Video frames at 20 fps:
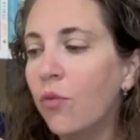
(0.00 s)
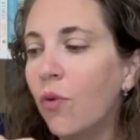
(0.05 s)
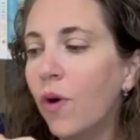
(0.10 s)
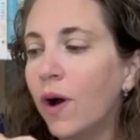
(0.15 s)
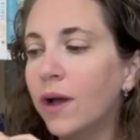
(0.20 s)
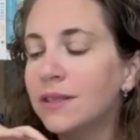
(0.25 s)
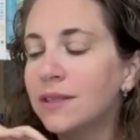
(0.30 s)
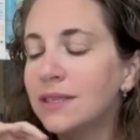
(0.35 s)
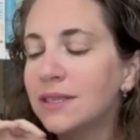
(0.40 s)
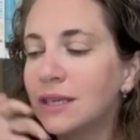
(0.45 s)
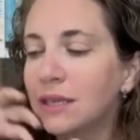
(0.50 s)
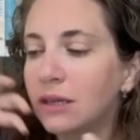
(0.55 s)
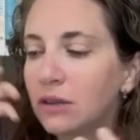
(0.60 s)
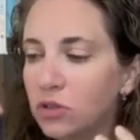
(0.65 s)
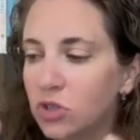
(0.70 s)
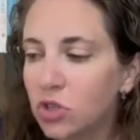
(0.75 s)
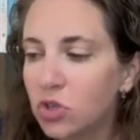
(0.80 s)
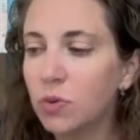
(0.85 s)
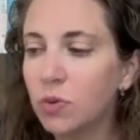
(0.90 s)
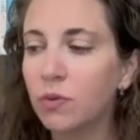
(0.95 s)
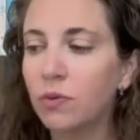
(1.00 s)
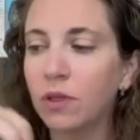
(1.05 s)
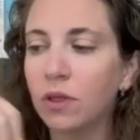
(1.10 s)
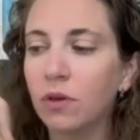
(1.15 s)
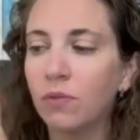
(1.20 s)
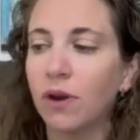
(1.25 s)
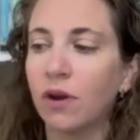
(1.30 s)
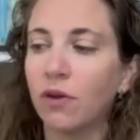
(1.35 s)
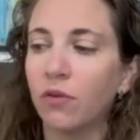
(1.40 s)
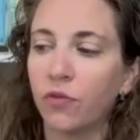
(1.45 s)
skills do we really
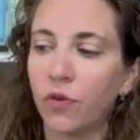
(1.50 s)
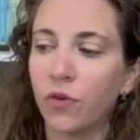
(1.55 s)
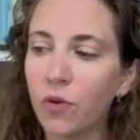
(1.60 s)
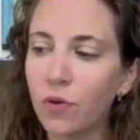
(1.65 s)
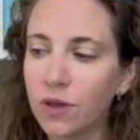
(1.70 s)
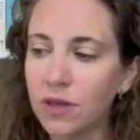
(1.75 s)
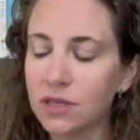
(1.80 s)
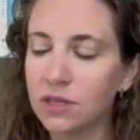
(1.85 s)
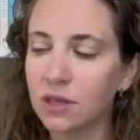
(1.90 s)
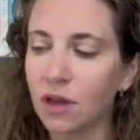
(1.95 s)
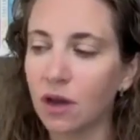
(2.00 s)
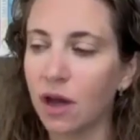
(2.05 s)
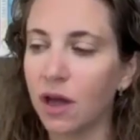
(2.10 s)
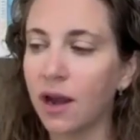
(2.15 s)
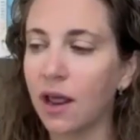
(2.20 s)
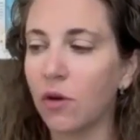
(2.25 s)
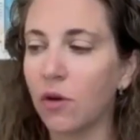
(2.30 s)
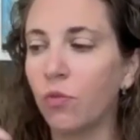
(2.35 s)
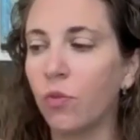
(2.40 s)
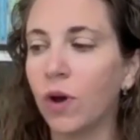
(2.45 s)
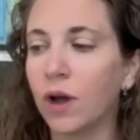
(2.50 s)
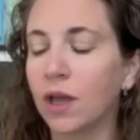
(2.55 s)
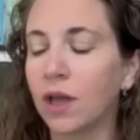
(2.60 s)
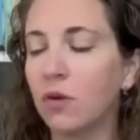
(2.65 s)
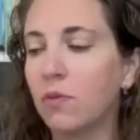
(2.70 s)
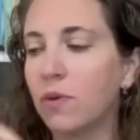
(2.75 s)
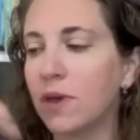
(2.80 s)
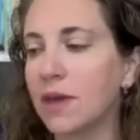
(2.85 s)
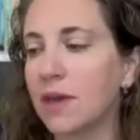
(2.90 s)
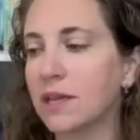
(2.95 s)
want to focus on, and what
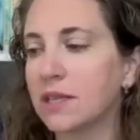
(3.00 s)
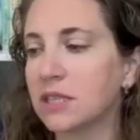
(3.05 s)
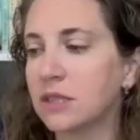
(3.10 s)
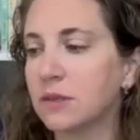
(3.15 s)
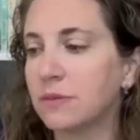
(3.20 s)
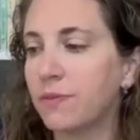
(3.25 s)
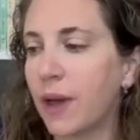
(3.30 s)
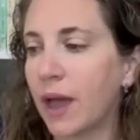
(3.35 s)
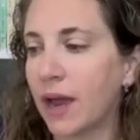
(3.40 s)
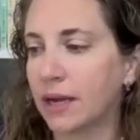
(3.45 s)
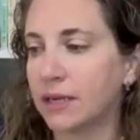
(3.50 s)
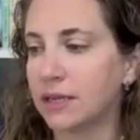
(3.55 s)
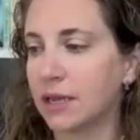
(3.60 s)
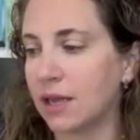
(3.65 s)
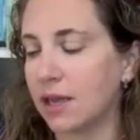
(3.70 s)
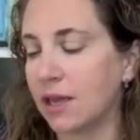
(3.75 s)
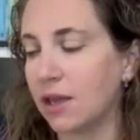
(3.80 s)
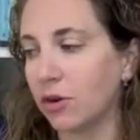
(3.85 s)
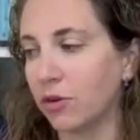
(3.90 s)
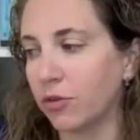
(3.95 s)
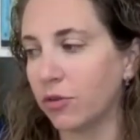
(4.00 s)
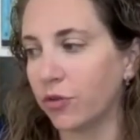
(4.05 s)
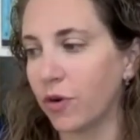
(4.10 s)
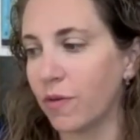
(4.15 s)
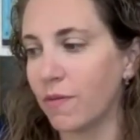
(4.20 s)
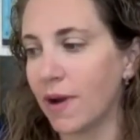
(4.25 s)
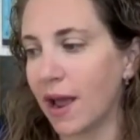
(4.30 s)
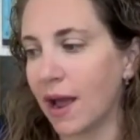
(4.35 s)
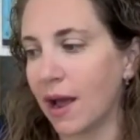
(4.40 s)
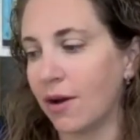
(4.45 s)
can we expect a year
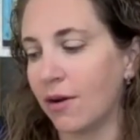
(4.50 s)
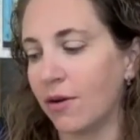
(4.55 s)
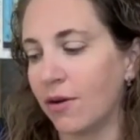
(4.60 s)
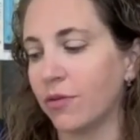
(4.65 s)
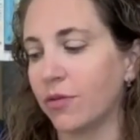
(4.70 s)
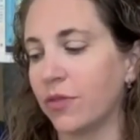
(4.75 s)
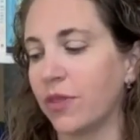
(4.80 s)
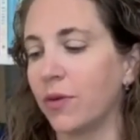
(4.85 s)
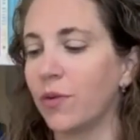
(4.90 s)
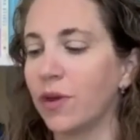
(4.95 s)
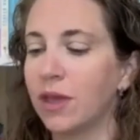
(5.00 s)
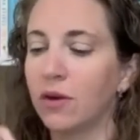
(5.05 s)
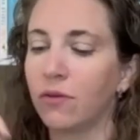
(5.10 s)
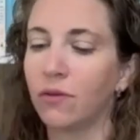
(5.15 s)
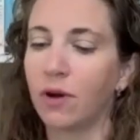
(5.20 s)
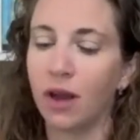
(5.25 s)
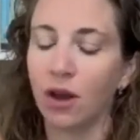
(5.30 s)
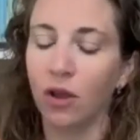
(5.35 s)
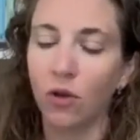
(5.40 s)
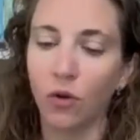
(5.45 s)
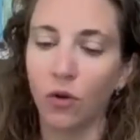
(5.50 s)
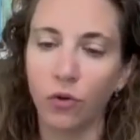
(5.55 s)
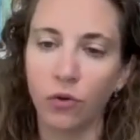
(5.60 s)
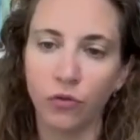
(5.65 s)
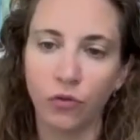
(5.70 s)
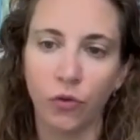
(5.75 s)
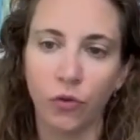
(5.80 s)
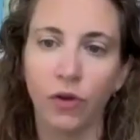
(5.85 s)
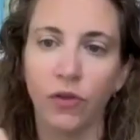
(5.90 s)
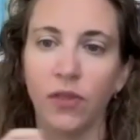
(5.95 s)
from now that we can write a goal
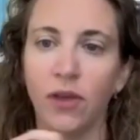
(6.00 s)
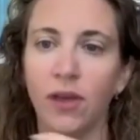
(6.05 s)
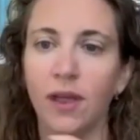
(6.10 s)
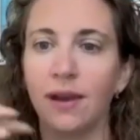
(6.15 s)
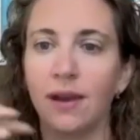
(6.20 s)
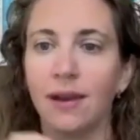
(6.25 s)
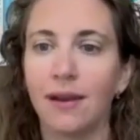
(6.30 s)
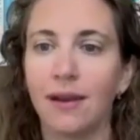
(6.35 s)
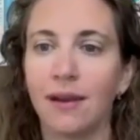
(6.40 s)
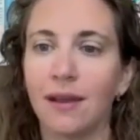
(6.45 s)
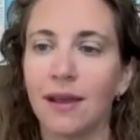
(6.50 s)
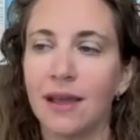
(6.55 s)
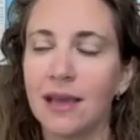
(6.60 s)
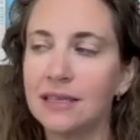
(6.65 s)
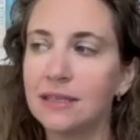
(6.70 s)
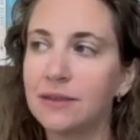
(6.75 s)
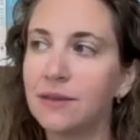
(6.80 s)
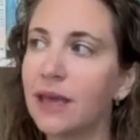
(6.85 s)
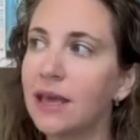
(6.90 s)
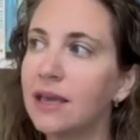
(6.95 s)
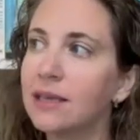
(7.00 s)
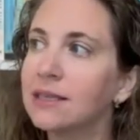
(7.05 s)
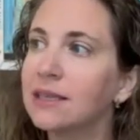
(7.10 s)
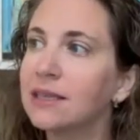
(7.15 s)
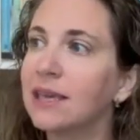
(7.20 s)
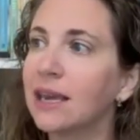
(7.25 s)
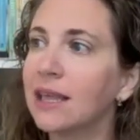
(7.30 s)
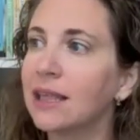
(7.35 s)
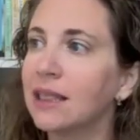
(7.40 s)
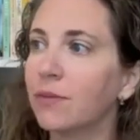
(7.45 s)
for that is
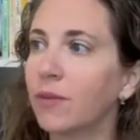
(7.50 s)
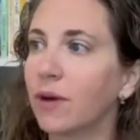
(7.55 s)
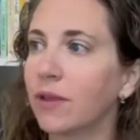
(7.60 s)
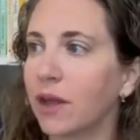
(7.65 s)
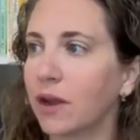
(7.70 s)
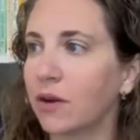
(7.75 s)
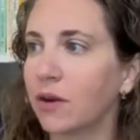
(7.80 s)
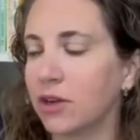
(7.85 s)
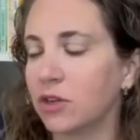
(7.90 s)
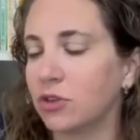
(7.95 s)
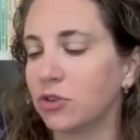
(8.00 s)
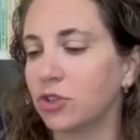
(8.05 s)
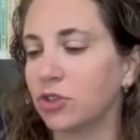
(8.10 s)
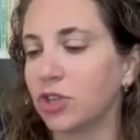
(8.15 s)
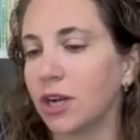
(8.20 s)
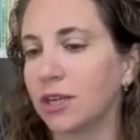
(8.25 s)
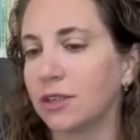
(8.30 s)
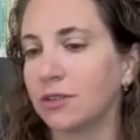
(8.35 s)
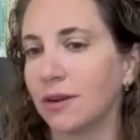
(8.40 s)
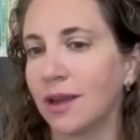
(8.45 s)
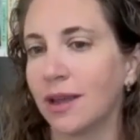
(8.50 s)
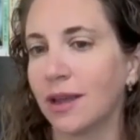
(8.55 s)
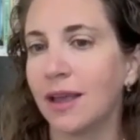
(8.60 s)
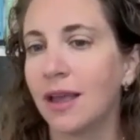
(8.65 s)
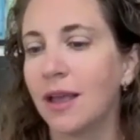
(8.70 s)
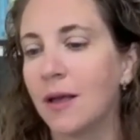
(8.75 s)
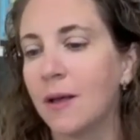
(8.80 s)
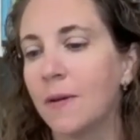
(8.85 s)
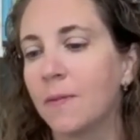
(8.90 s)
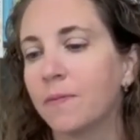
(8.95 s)
getting them on that right trajectory?
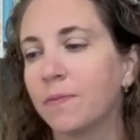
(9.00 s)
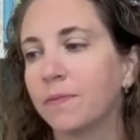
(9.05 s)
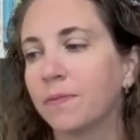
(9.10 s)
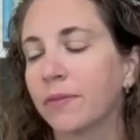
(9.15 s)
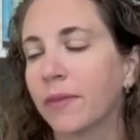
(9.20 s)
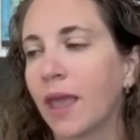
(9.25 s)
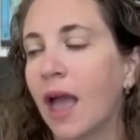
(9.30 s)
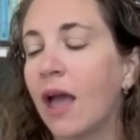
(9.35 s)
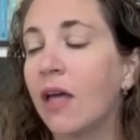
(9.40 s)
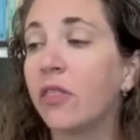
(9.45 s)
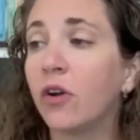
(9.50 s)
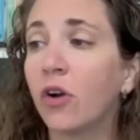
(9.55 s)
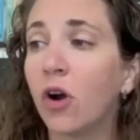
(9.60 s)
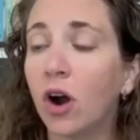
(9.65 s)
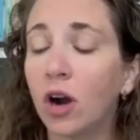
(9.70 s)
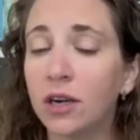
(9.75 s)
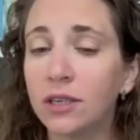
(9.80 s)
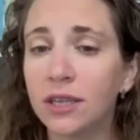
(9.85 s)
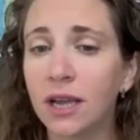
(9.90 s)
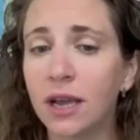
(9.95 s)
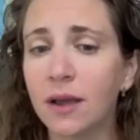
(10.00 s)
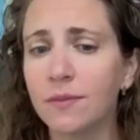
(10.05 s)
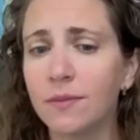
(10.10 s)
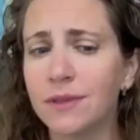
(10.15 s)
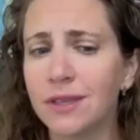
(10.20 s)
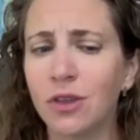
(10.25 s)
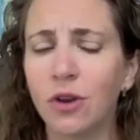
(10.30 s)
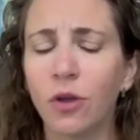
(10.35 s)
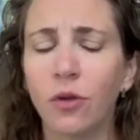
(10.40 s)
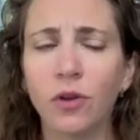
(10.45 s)
And there are times,
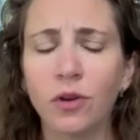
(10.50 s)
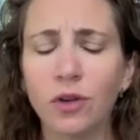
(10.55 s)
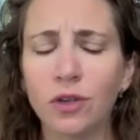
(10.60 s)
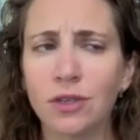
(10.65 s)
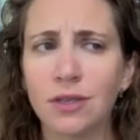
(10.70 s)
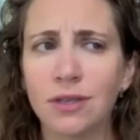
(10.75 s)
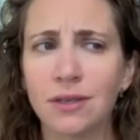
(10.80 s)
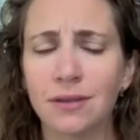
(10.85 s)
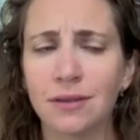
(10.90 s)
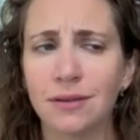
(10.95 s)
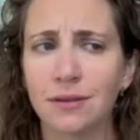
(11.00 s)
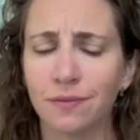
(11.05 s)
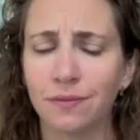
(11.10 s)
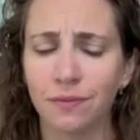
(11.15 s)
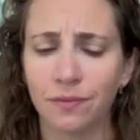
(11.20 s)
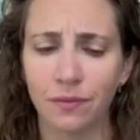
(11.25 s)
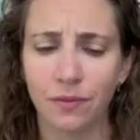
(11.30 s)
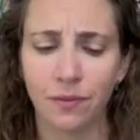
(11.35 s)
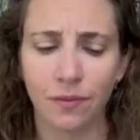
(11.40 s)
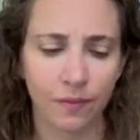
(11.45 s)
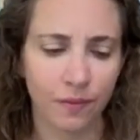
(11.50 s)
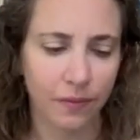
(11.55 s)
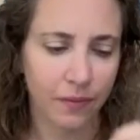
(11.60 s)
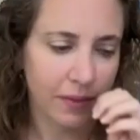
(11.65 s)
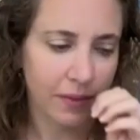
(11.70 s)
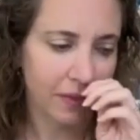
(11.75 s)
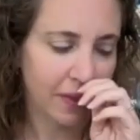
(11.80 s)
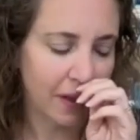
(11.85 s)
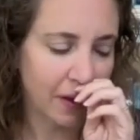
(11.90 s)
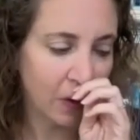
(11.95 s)
there's
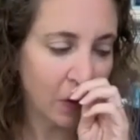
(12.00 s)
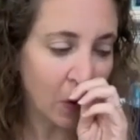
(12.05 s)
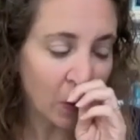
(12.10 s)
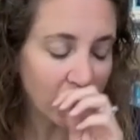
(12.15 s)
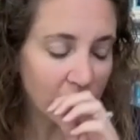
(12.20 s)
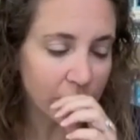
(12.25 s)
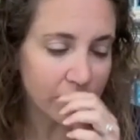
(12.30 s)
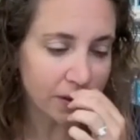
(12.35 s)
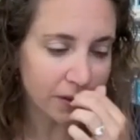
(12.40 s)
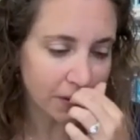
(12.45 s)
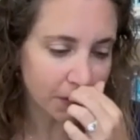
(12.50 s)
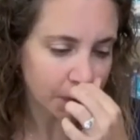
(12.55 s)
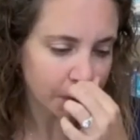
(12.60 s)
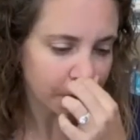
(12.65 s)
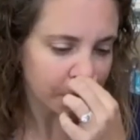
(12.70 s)
the goals